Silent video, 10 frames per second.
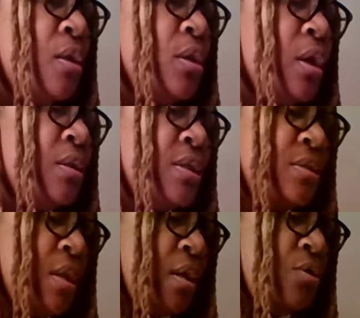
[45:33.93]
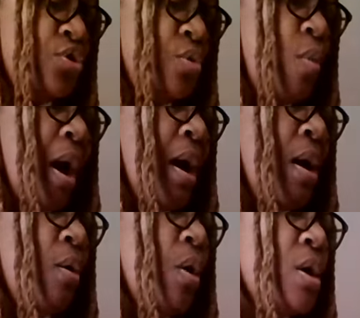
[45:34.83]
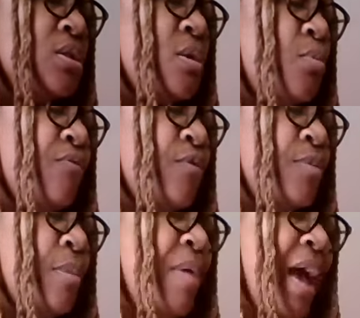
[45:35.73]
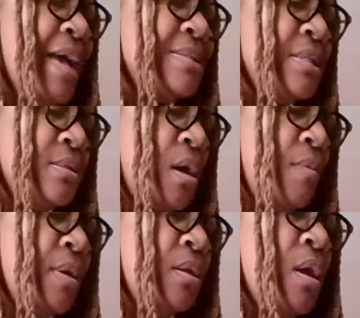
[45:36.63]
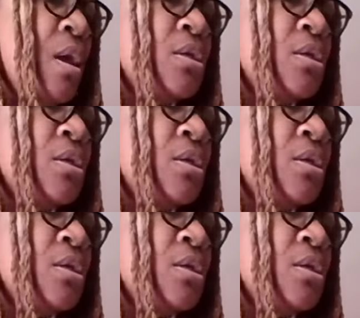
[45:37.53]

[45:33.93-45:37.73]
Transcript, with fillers: Look at this energy. Wow. Someone from your past is coming.